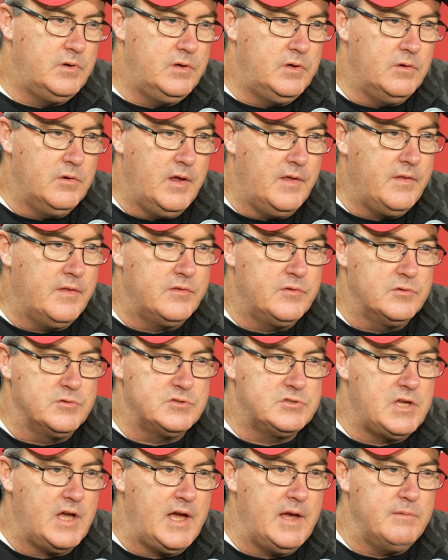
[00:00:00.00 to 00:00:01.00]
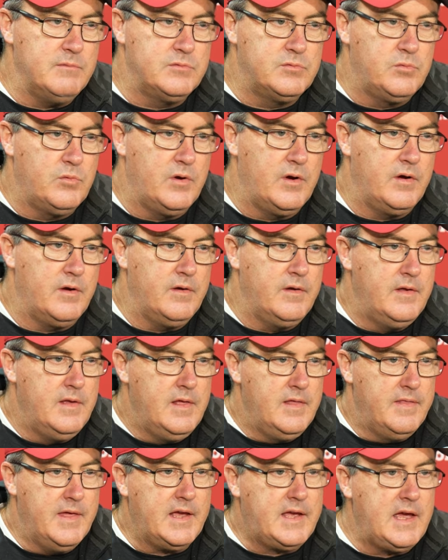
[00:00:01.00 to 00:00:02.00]
you know, that there's times where
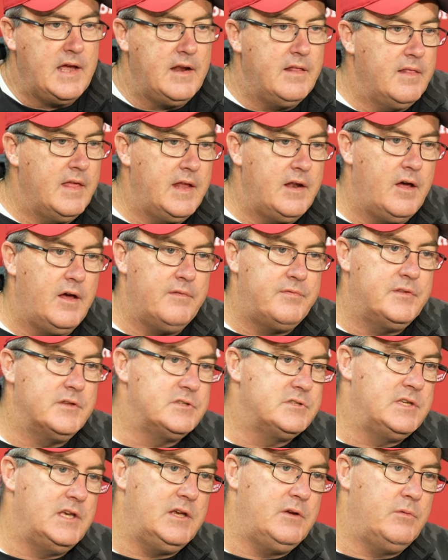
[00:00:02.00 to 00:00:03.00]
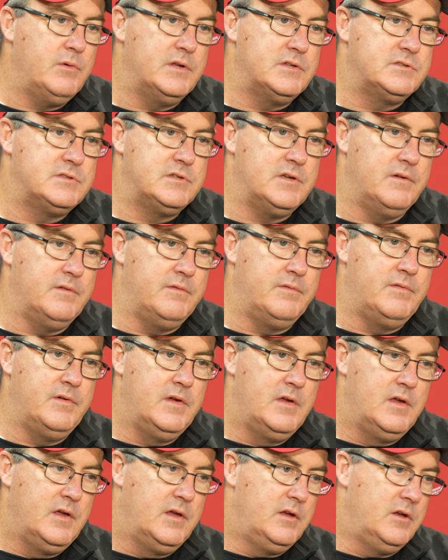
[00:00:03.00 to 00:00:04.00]
that kind of let off the sequence of,
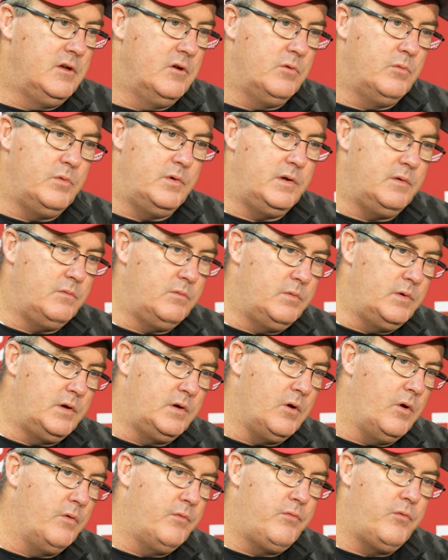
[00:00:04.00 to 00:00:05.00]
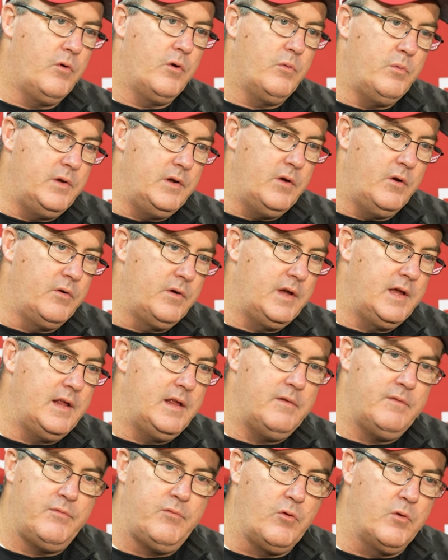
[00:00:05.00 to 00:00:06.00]
you know, we go for it, we don't get
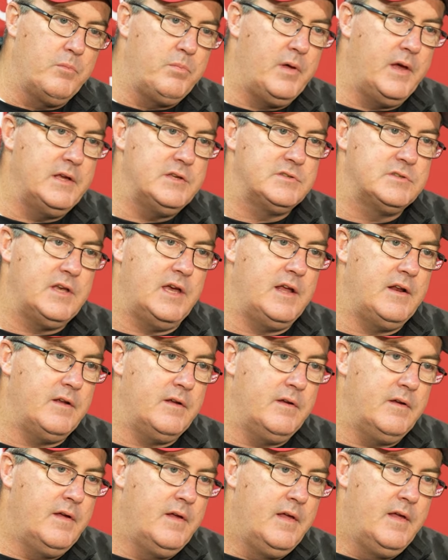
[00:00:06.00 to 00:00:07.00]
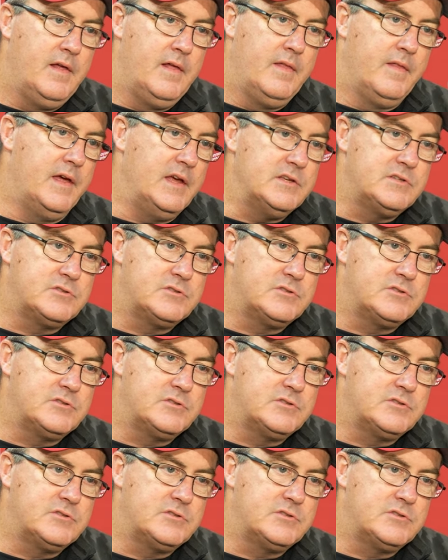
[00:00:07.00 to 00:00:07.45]
it, four plays later, they